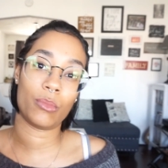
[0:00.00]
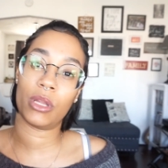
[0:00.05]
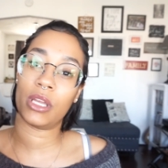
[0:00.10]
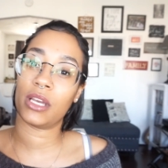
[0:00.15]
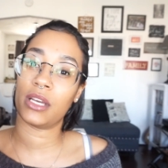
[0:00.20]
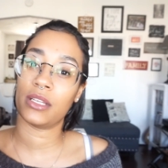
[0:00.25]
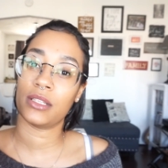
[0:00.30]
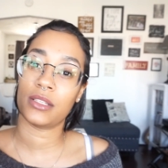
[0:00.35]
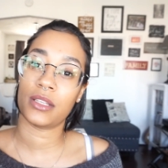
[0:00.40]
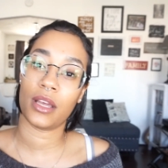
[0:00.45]

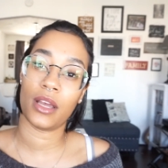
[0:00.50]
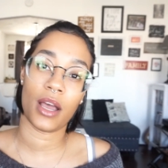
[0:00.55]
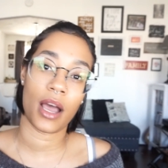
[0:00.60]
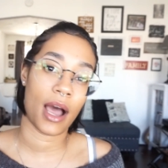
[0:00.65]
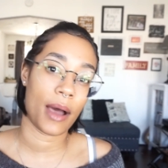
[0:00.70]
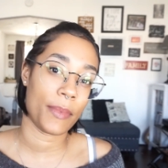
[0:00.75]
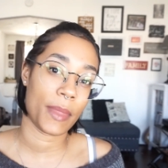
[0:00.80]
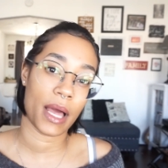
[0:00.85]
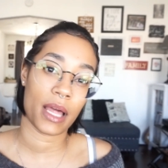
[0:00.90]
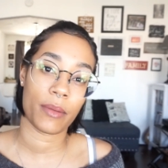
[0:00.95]
because
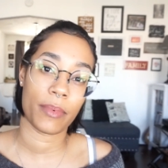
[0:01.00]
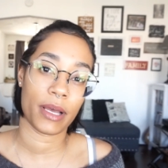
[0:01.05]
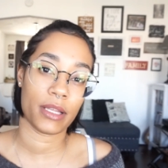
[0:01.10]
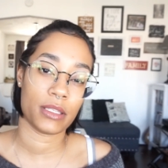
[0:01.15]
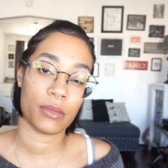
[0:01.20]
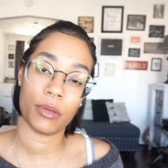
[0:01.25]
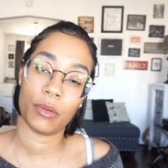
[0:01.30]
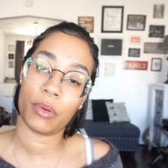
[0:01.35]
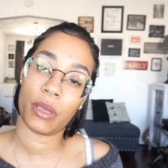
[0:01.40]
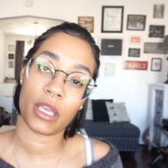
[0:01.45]
I'm not about
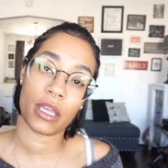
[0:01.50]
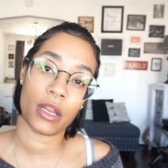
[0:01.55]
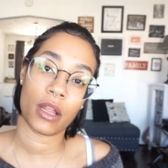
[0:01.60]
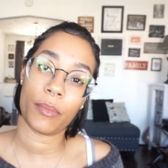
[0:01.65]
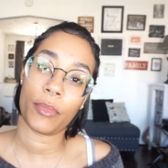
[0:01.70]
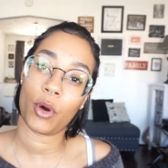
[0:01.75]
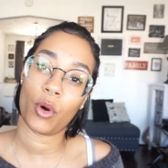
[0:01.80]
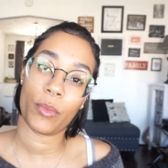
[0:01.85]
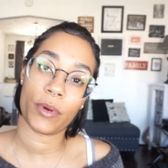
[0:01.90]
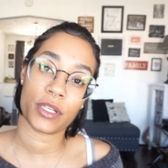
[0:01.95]
to be picking
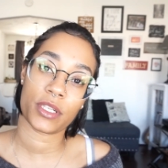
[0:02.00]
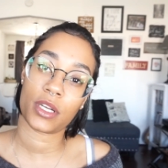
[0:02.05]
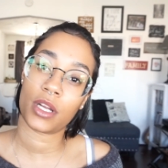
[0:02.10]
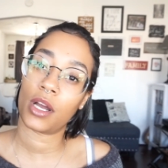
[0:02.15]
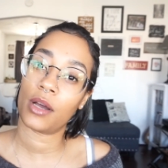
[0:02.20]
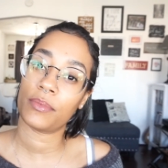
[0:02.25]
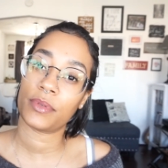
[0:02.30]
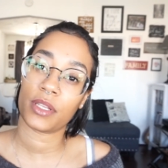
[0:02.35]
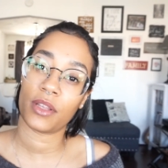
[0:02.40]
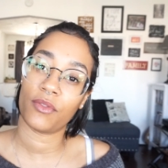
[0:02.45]
up a whole bunch of
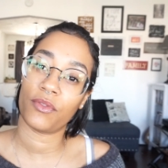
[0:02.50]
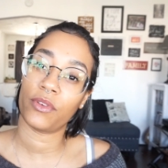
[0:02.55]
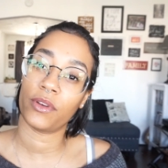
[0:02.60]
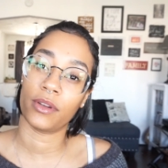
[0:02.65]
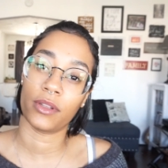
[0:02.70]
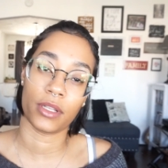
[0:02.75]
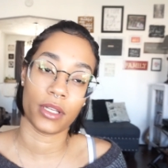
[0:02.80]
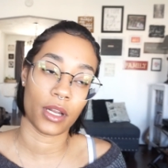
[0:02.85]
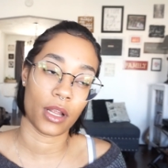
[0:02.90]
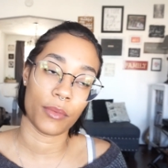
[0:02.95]
cups and
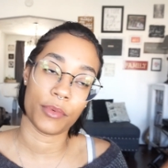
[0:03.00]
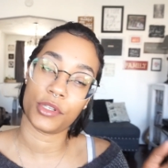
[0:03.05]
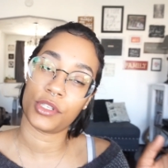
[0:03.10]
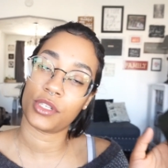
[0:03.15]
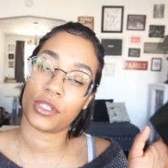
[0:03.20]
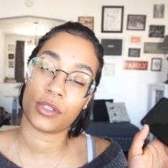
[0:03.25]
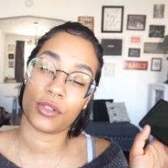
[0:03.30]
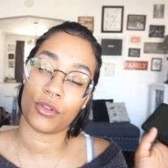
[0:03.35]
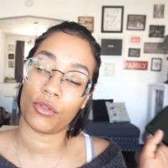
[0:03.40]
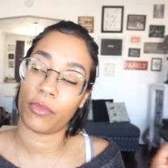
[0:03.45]
filling it up. It's
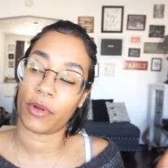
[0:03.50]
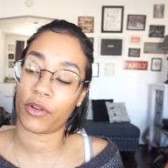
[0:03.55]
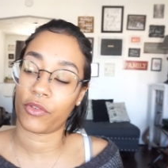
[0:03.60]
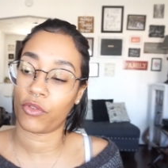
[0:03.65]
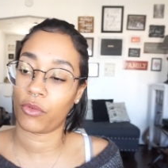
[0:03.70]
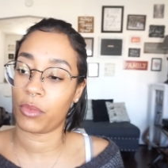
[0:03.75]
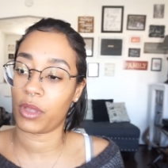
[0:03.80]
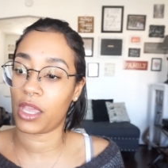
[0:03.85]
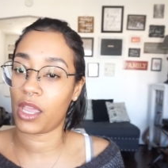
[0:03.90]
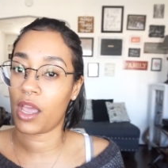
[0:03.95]
just too much
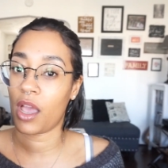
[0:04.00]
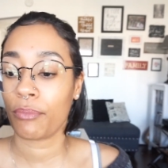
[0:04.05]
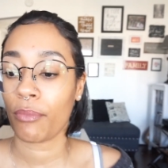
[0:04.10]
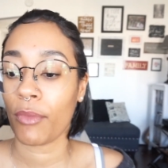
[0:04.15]
for me.